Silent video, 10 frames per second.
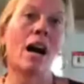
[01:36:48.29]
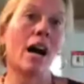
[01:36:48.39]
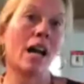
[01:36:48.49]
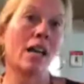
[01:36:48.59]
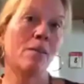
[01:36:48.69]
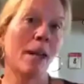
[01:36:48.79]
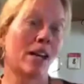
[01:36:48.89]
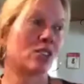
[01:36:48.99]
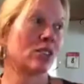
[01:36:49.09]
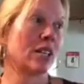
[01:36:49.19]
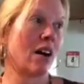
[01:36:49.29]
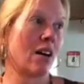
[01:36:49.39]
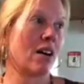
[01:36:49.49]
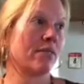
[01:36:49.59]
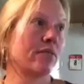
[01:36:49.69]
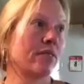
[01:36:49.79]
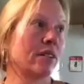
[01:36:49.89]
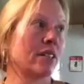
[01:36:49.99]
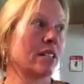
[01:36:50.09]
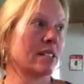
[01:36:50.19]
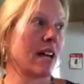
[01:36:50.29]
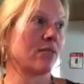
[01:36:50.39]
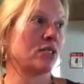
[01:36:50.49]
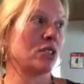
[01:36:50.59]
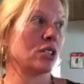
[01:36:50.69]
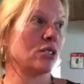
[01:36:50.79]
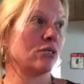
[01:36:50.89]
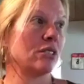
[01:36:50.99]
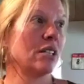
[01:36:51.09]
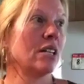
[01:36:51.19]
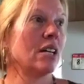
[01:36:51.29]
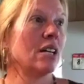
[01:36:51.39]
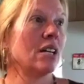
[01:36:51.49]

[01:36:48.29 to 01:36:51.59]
I am actually off this afternoon